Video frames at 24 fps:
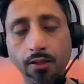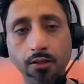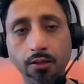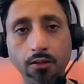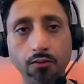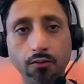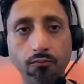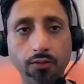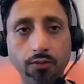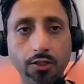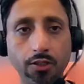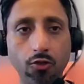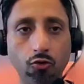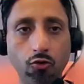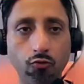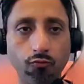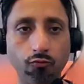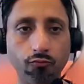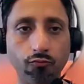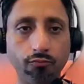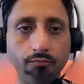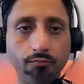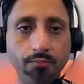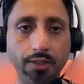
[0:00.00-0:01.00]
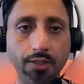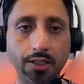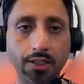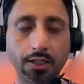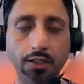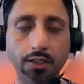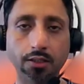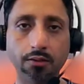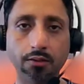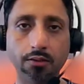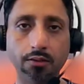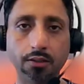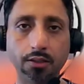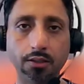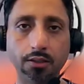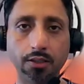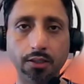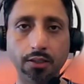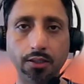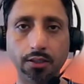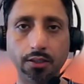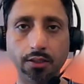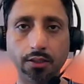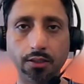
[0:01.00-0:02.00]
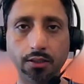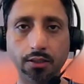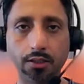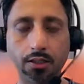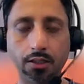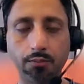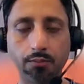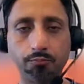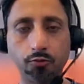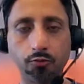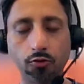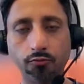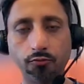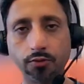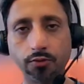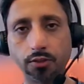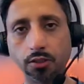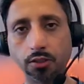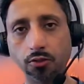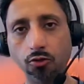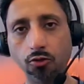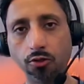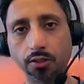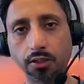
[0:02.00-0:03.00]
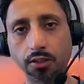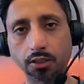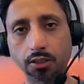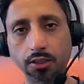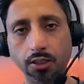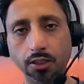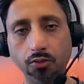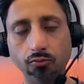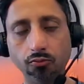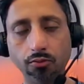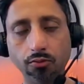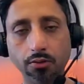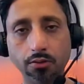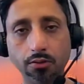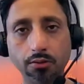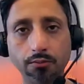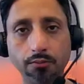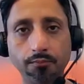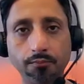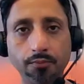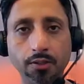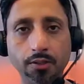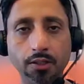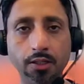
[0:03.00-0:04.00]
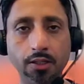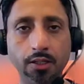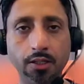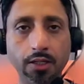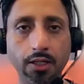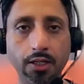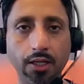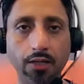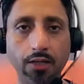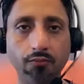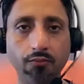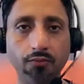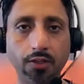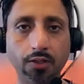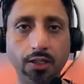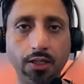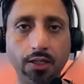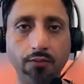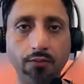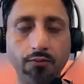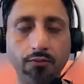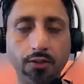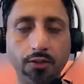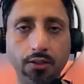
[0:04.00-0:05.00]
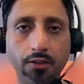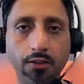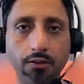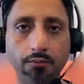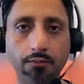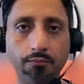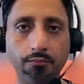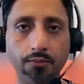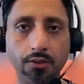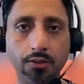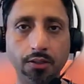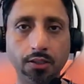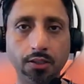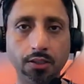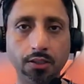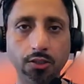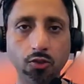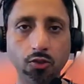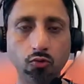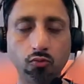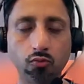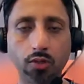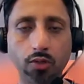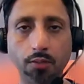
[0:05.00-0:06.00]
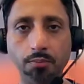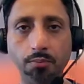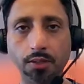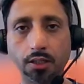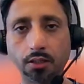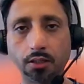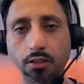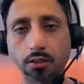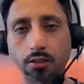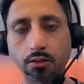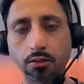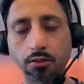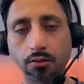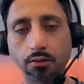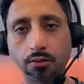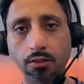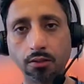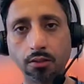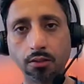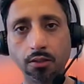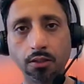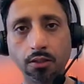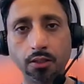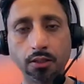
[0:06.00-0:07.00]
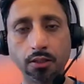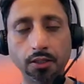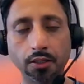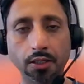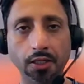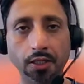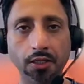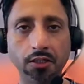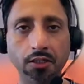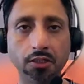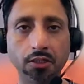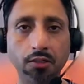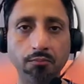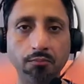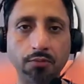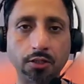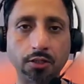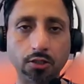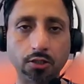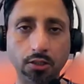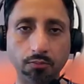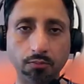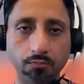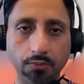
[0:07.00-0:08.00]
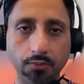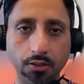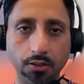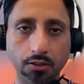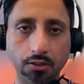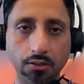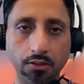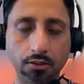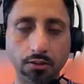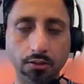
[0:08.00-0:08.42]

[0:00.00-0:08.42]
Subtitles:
way of making a profit and loss account, and we have a UK based income statement.